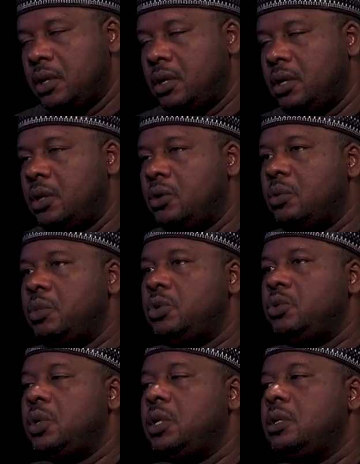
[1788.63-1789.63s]
you know,
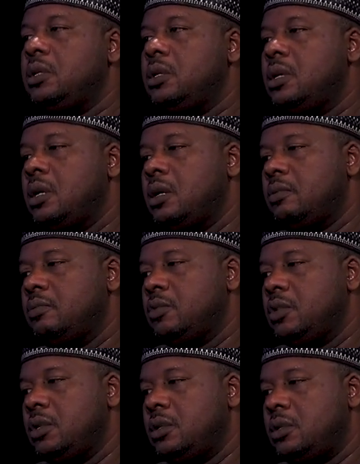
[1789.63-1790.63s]
between um,
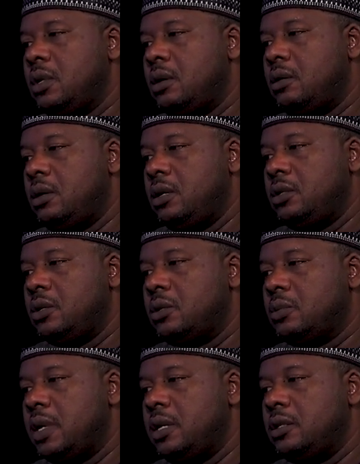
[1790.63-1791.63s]
these uh,
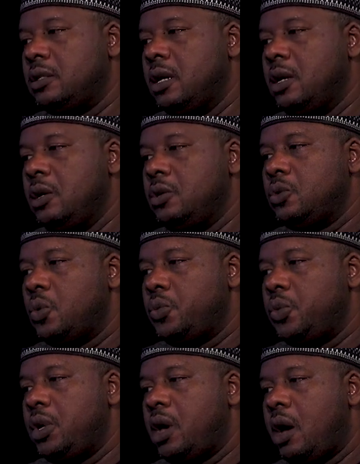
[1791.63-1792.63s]
religious bodies. So
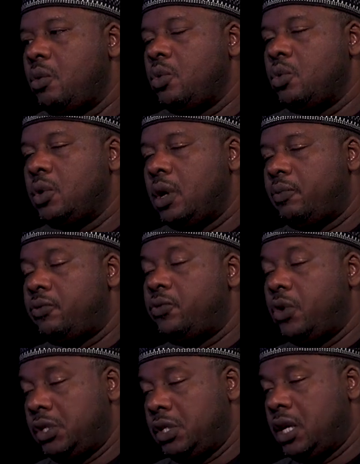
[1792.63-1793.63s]
we have,
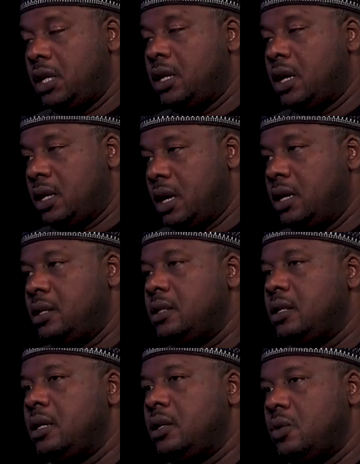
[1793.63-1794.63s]
fortunately, again,
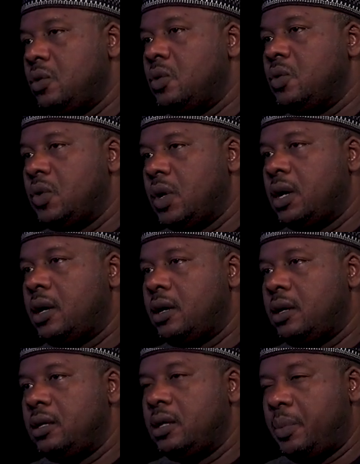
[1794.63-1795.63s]
you know,
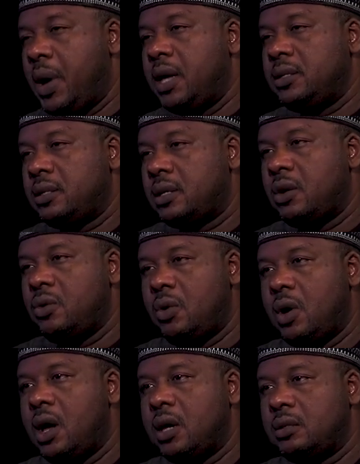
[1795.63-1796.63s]
uh, in the past,
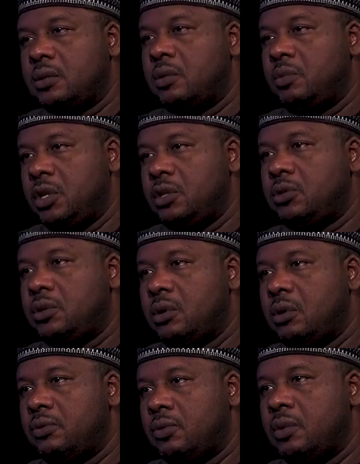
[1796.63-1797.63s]
Kano has some history
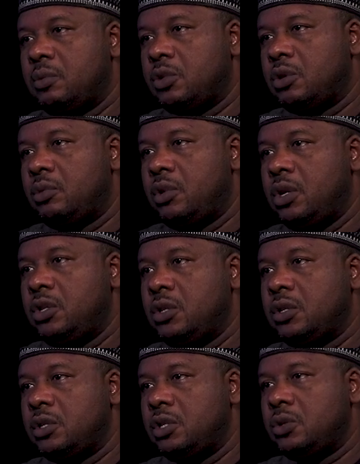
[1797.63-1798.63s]
of um, some
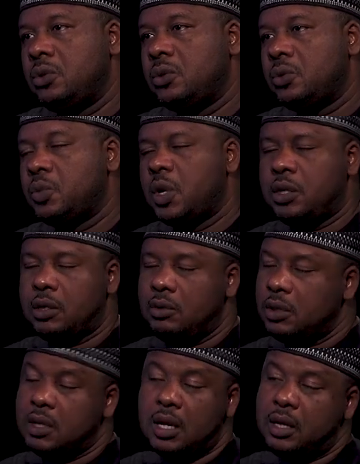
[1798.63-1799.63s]
religious issues, but
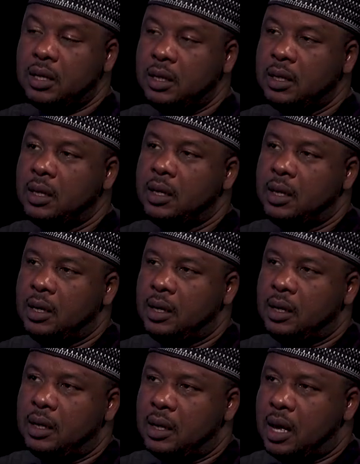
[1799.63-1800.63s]
recently,
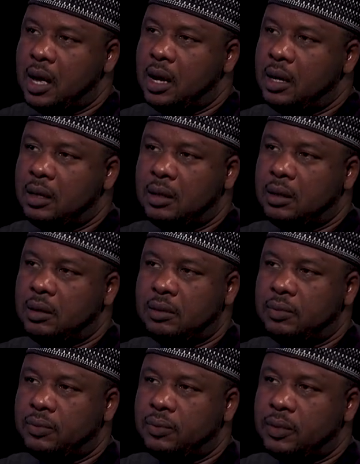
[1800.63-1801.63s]
uh,
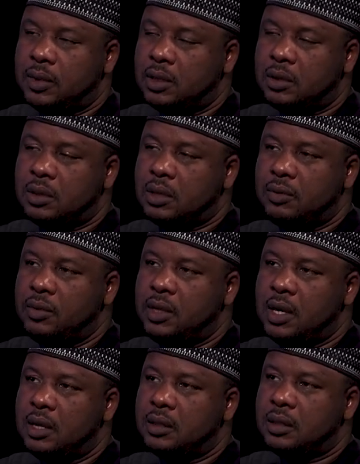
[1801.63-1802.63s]
for 67 years,